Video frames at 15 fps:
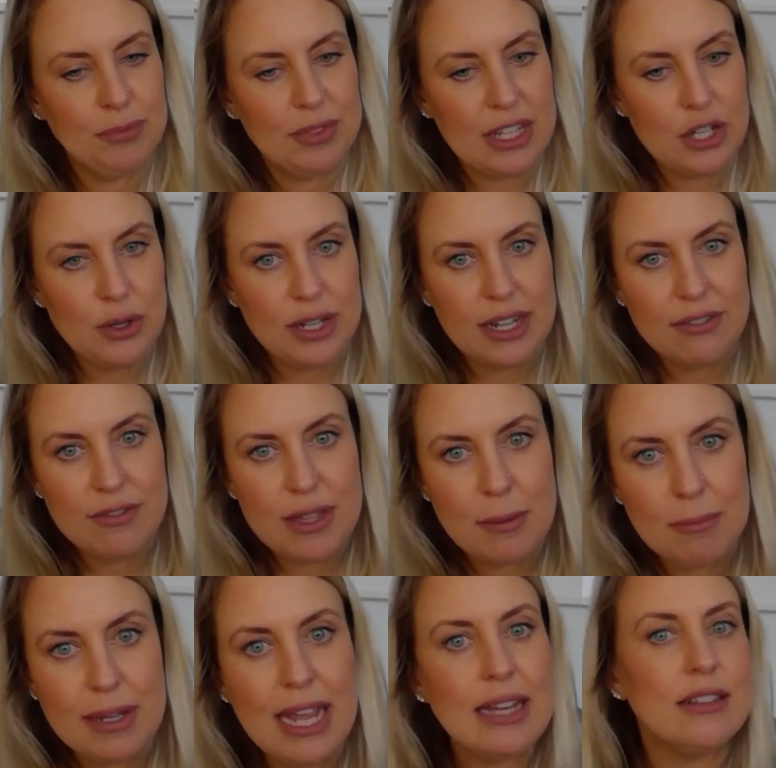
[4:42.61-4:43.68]
Then you give
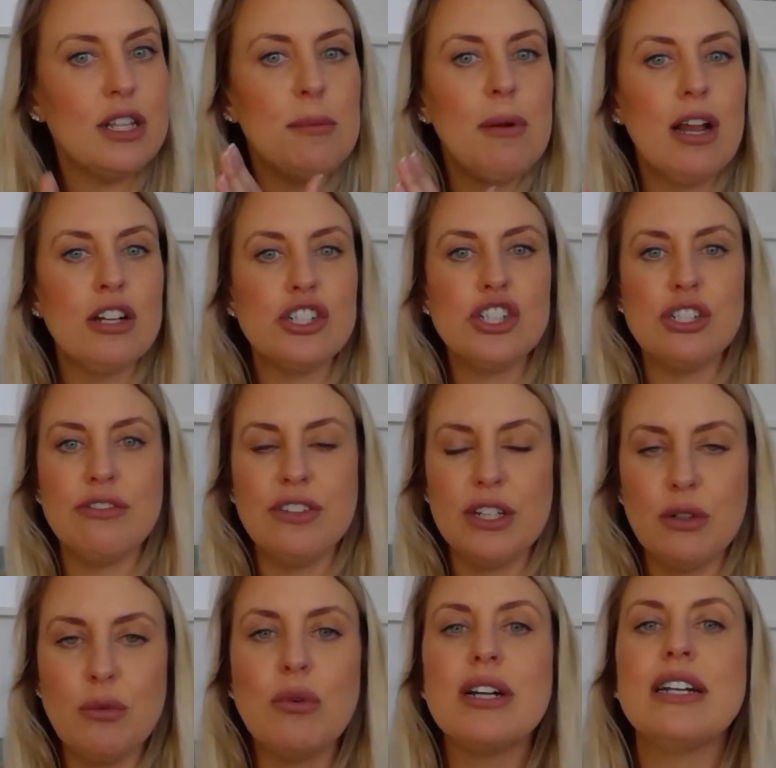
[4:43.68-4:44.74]
them carte blanche to
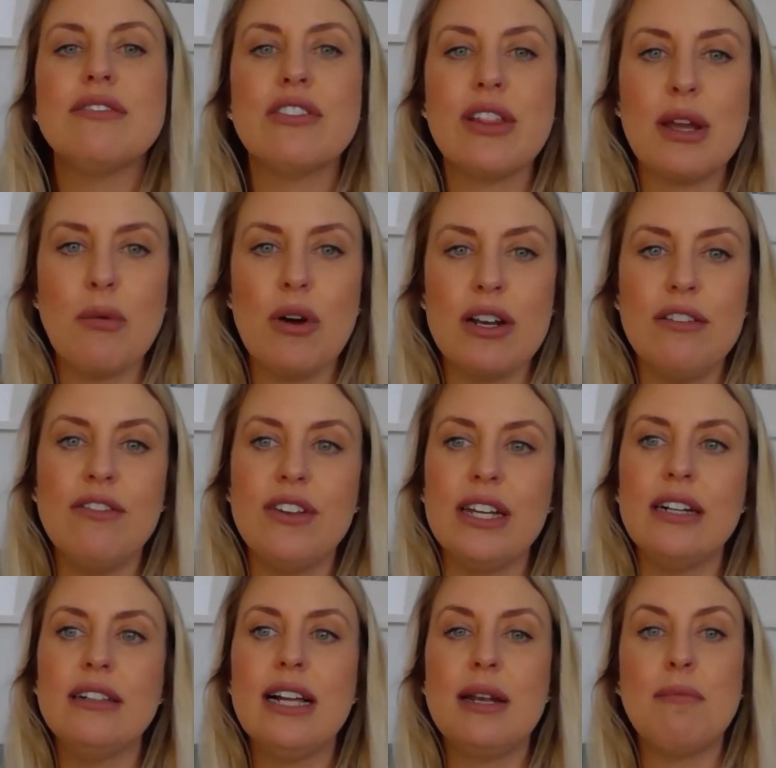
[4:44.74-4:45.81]
feel whatever they want to
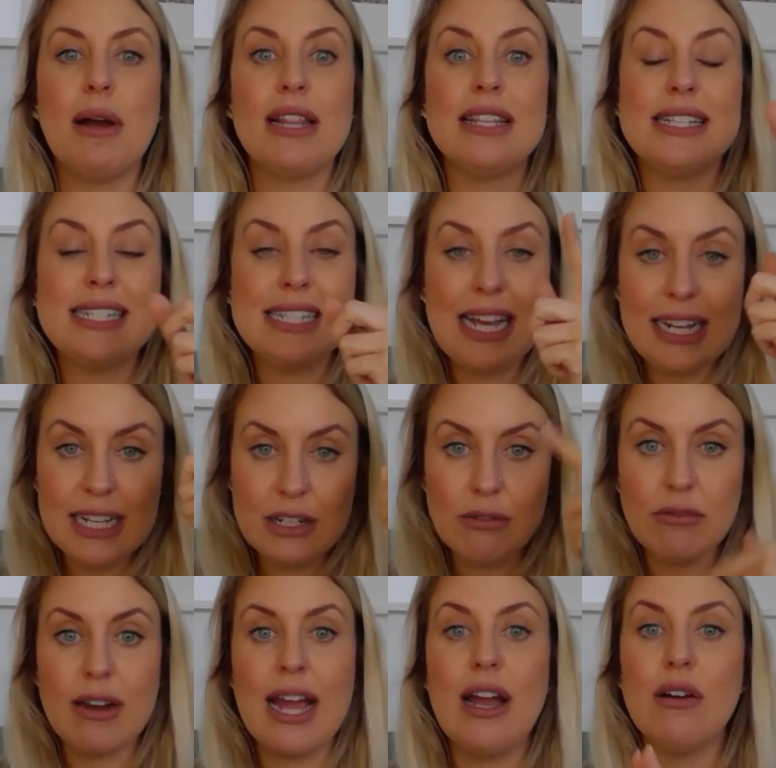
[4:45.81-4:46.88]
feel. And by the second
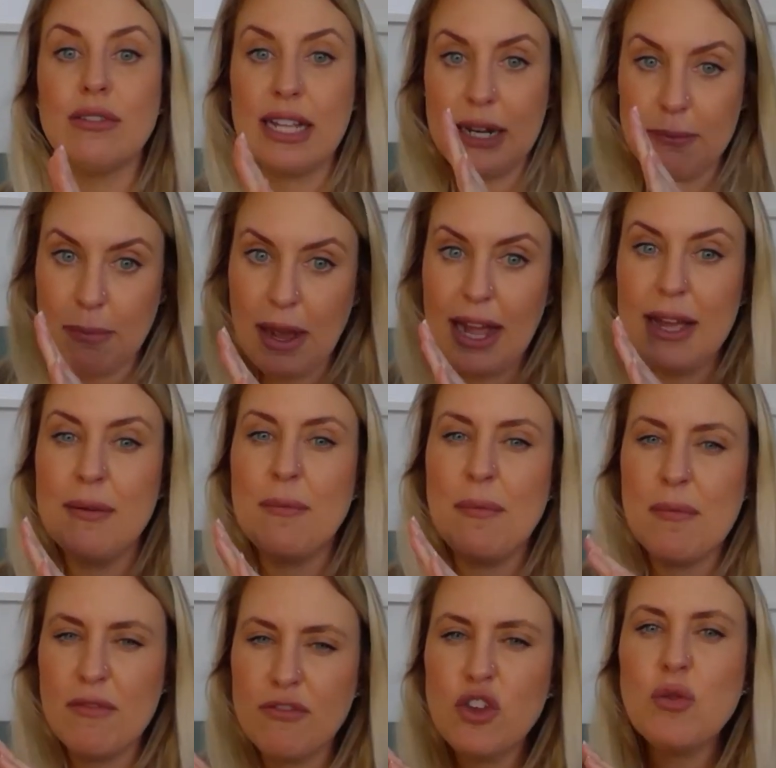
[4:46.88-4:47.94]
round, like by a
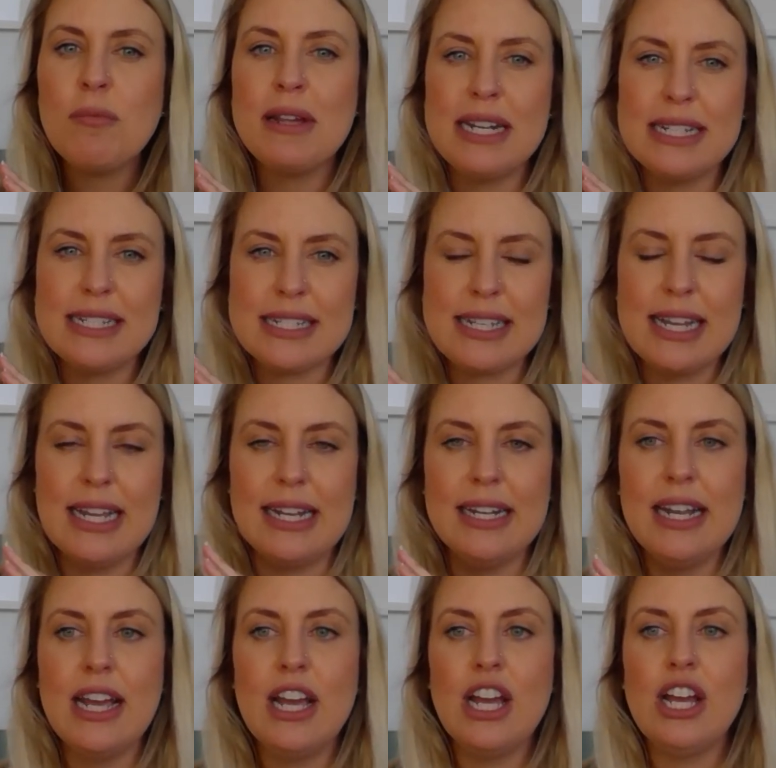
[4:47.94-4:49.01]
few minutes in,
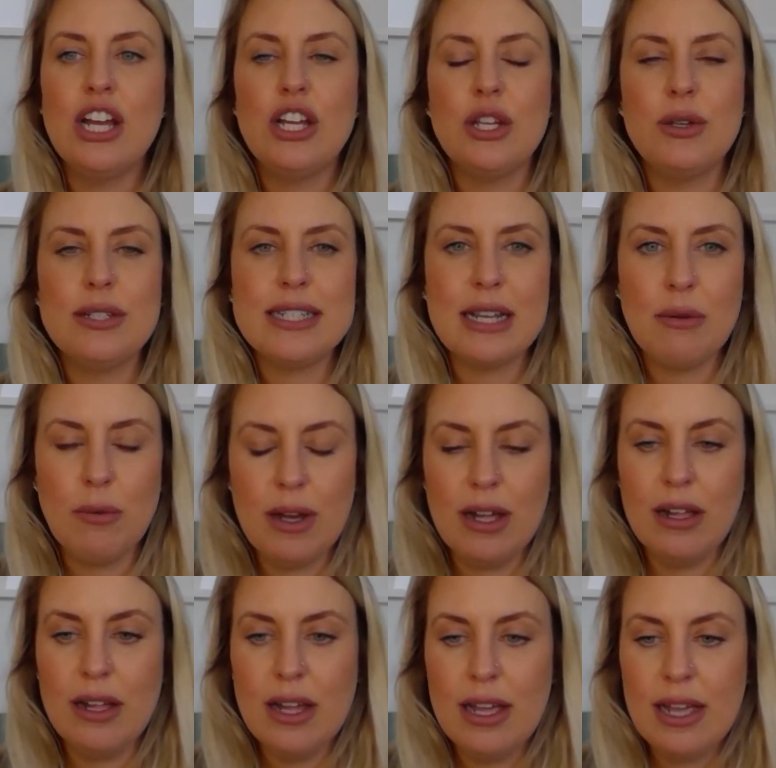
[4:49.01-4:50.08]
you say,
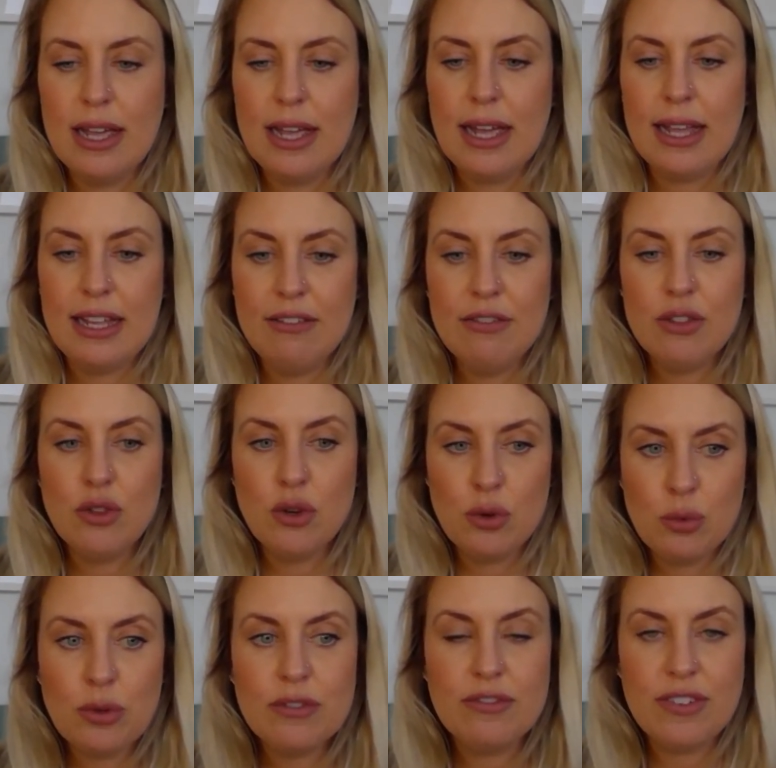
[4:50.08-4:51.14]
well, even though
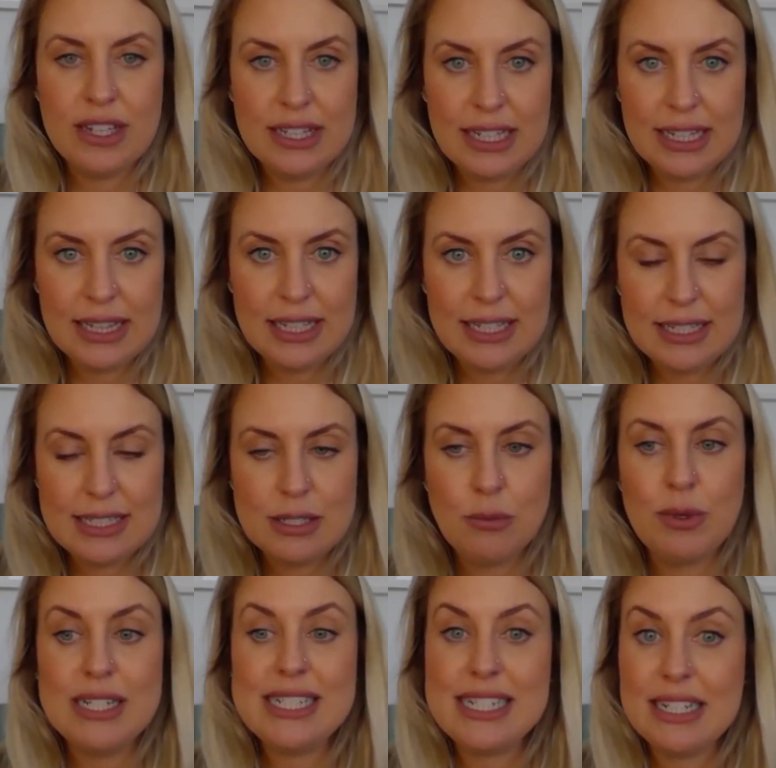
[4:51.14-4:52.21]
we're feeling this,
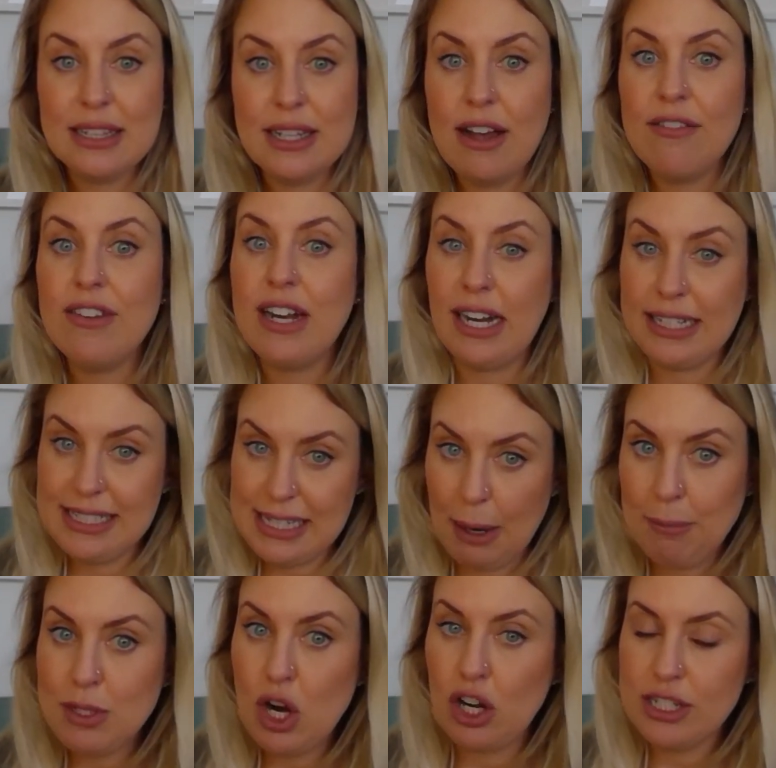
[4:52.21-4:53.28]
we still love and
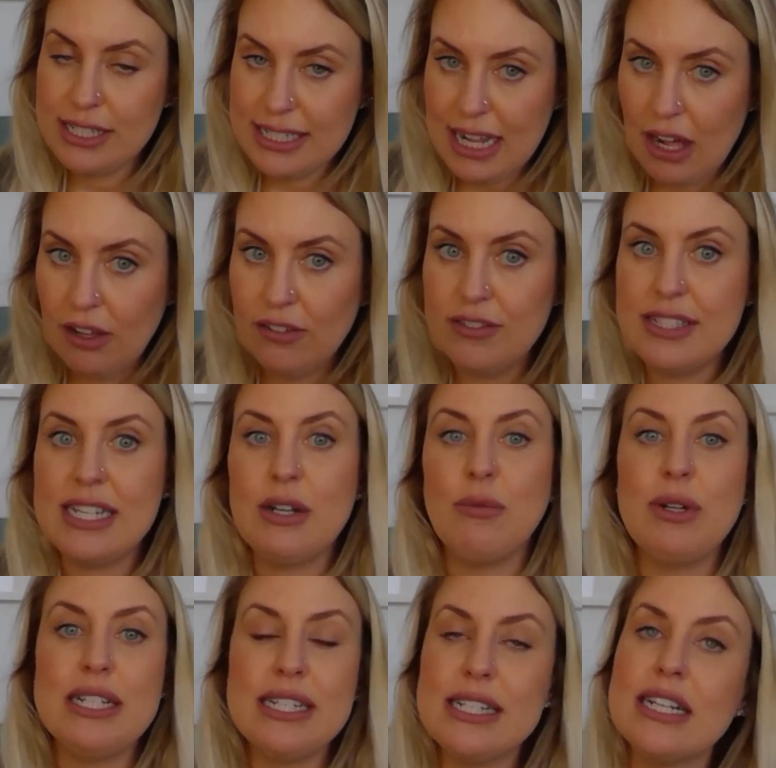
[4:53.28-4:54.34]
accept ourselves, and we
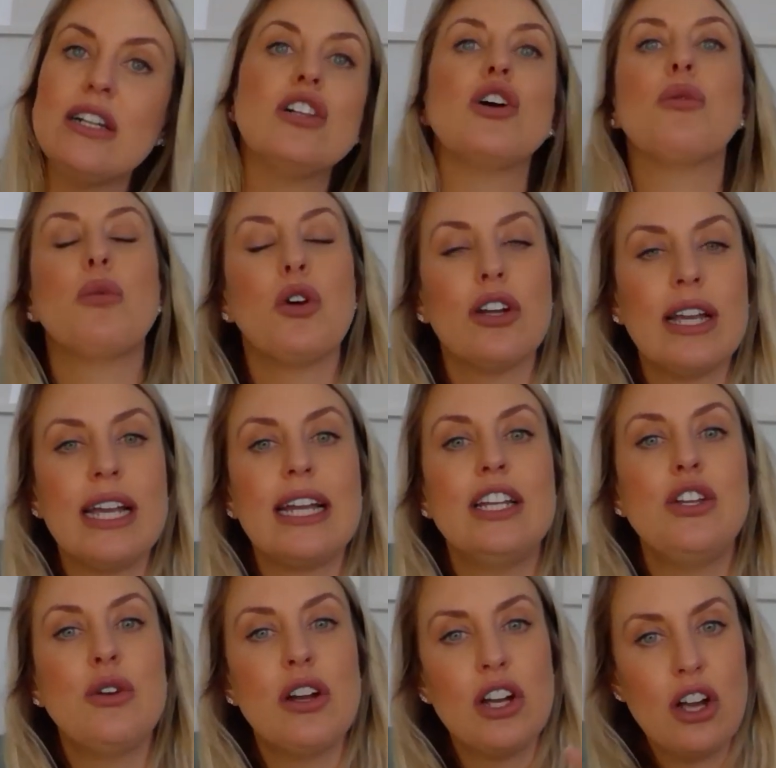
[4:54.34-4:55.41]
still are working, and
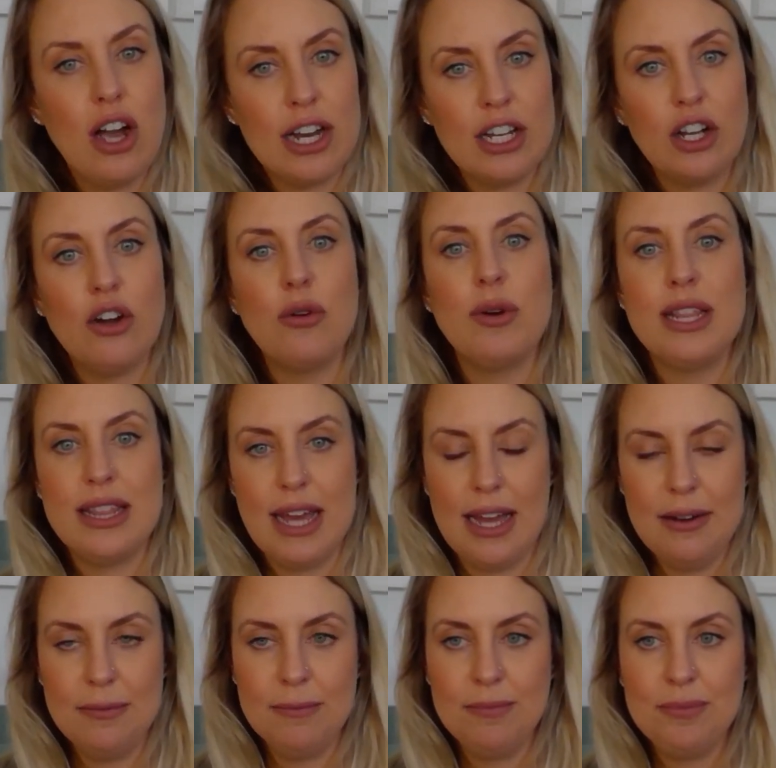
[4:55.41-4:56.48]
you could kind of go with that.
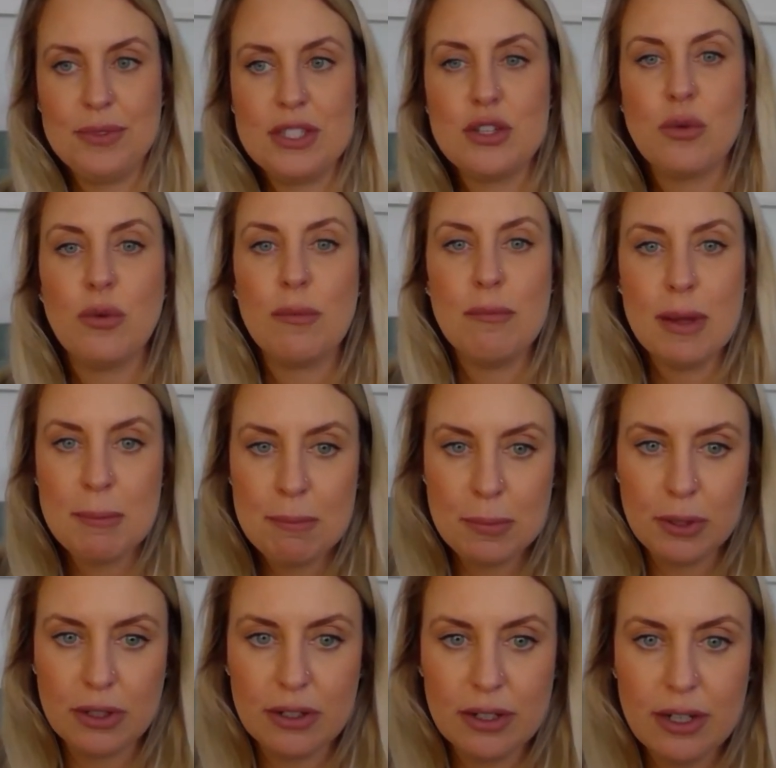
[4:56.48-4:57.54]
So
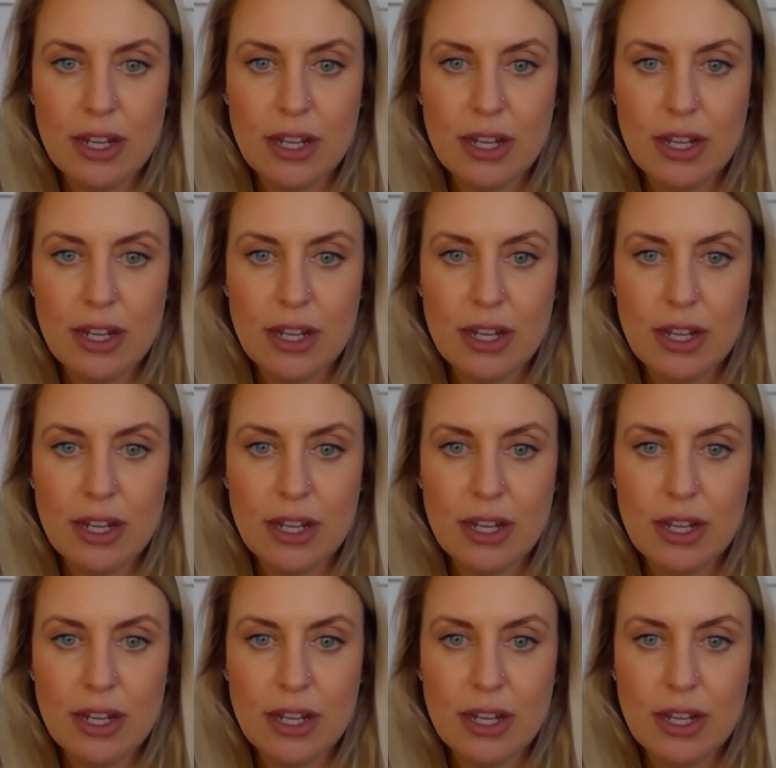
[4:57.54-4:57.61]
remember,